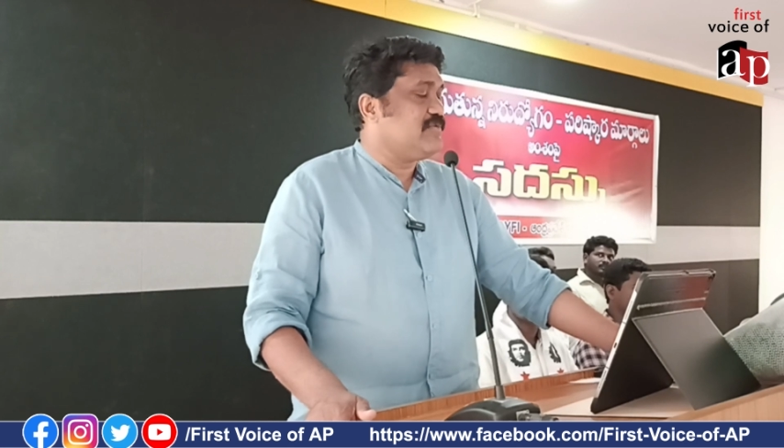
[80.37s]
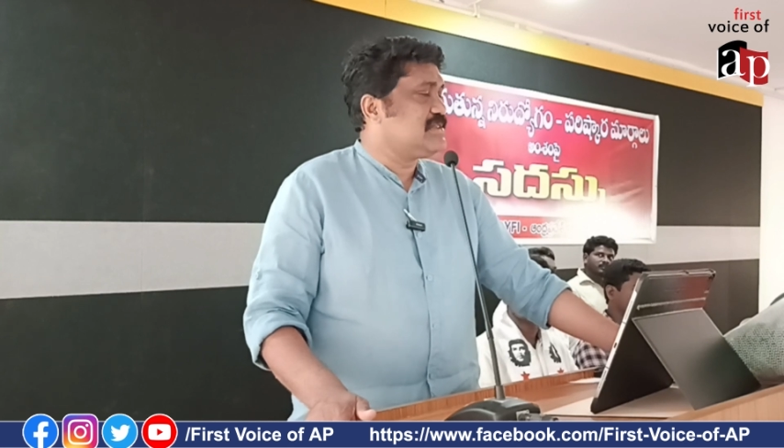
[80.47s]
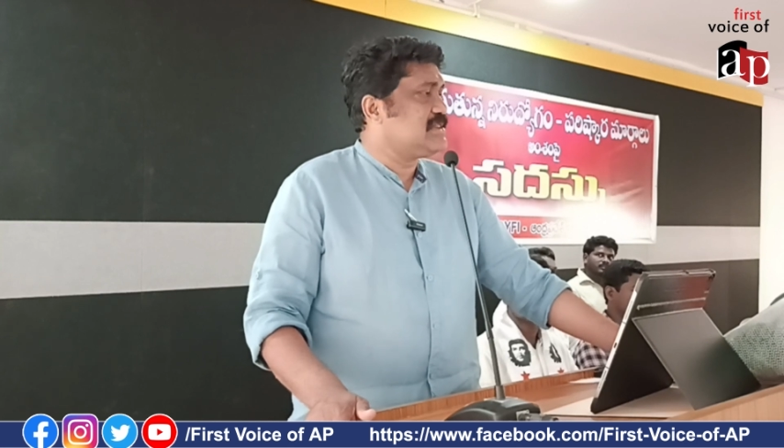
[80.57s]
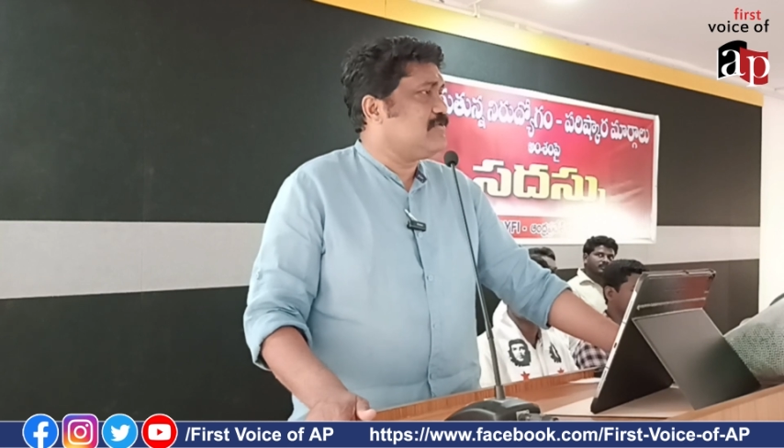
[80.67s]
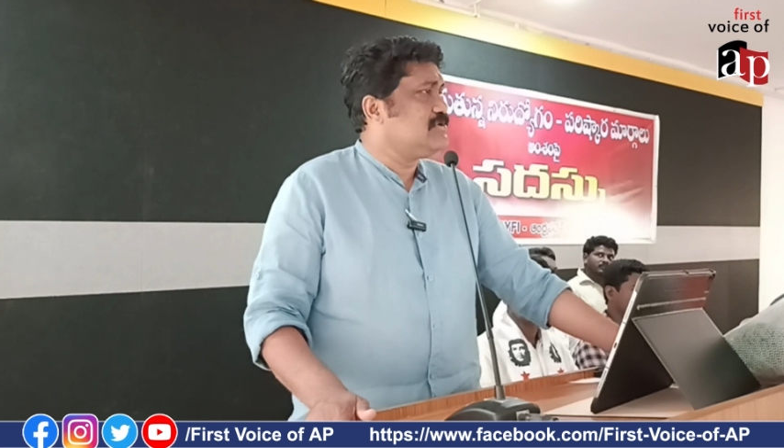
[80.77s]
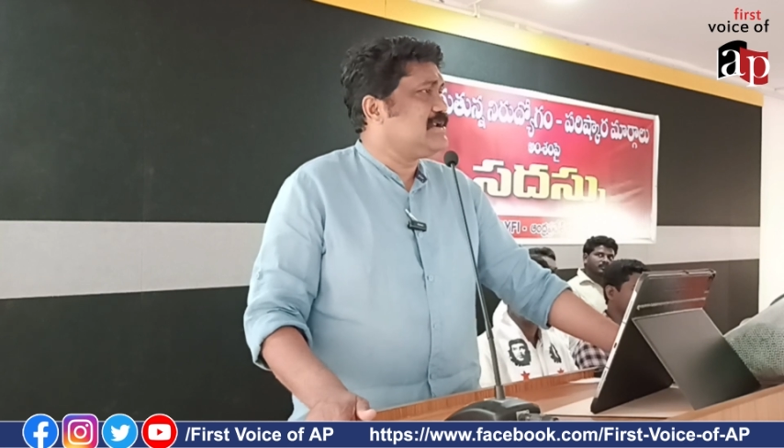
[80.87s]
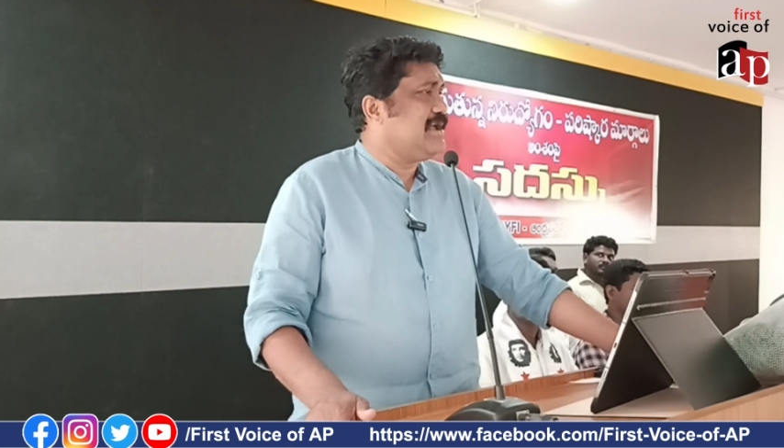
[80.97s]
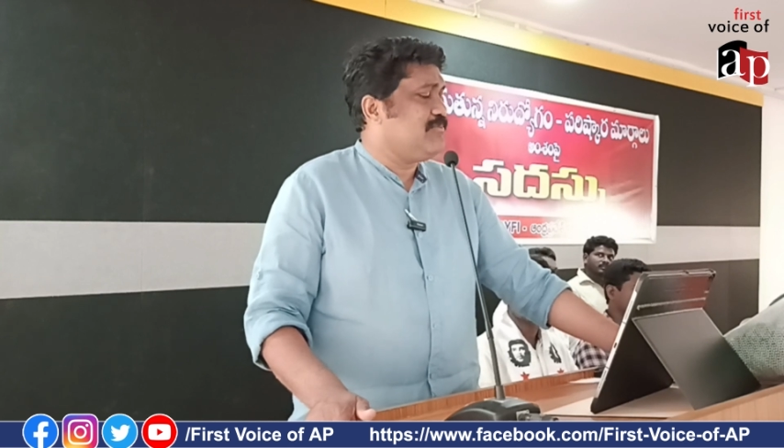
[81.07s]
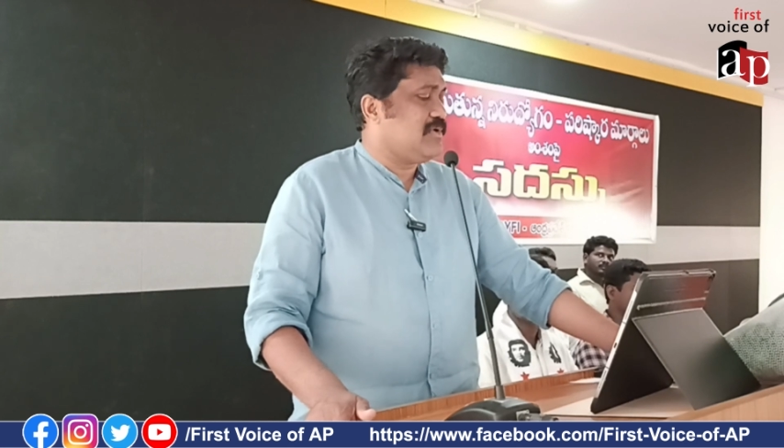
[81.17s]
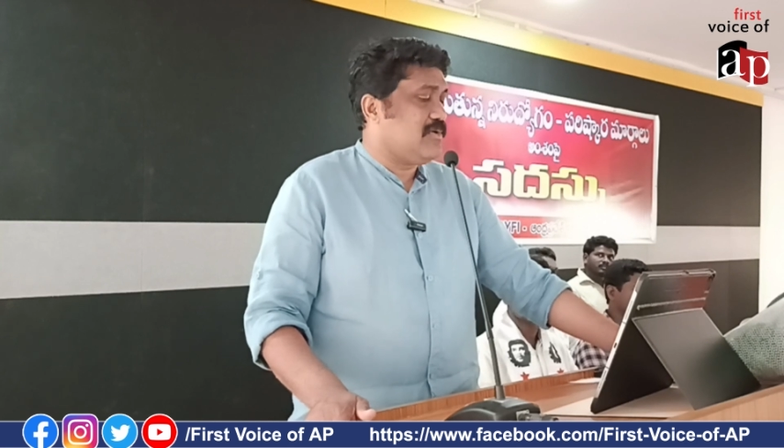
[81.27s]

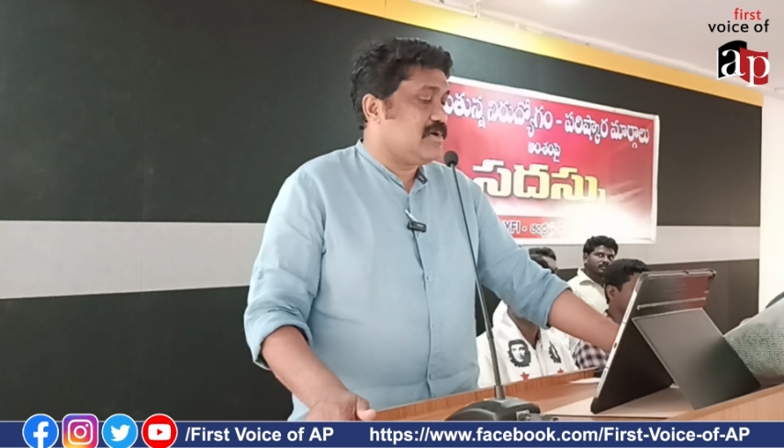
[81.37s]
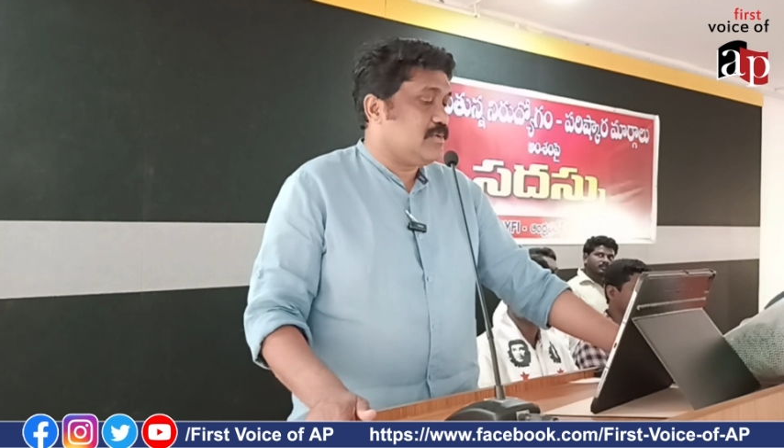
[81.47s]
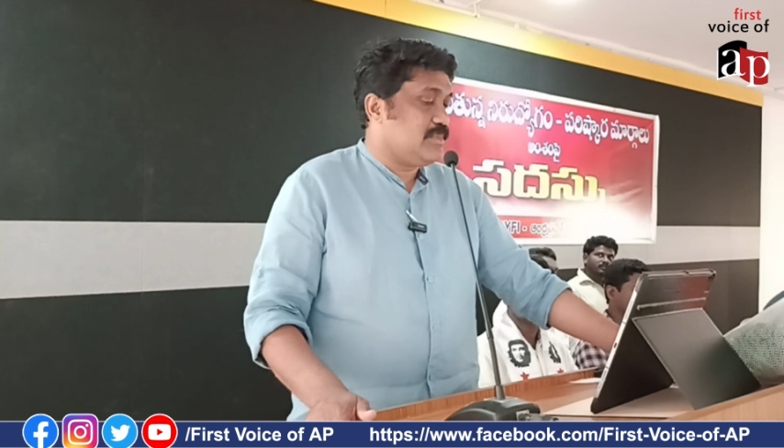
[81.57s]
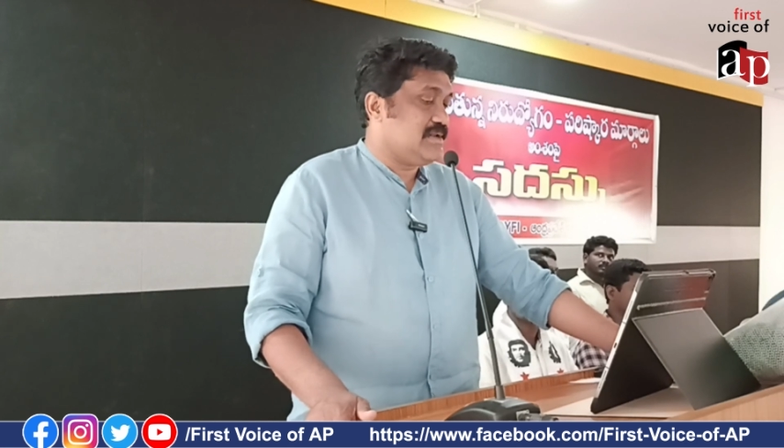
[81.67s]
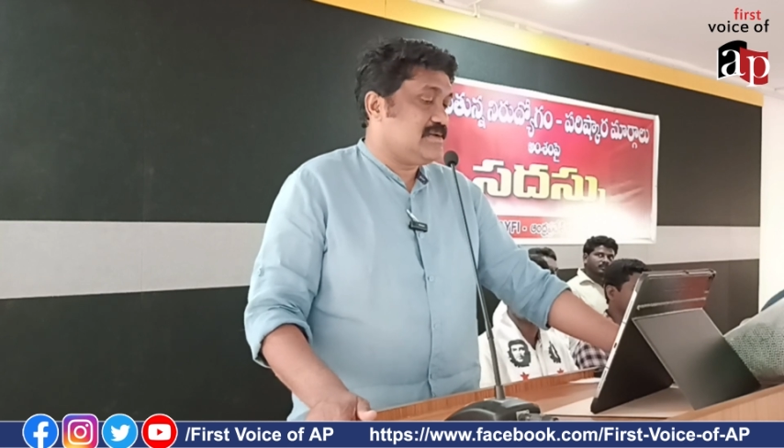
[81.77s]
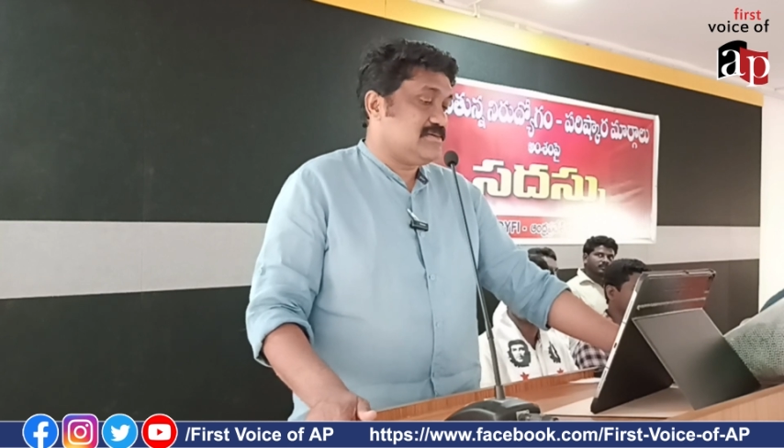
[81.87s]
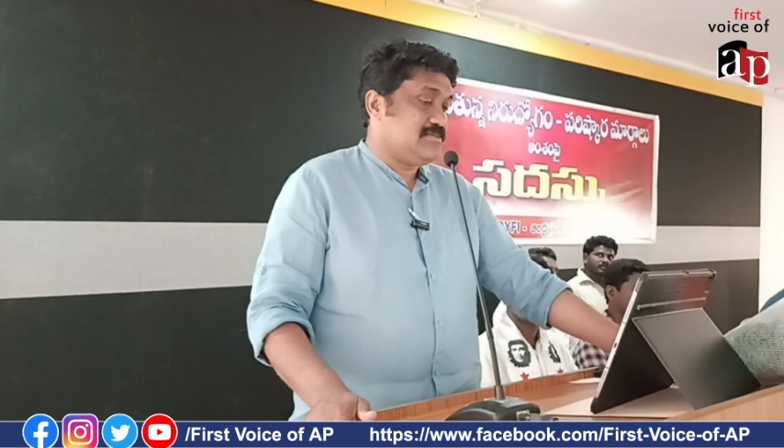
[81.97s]
without employment.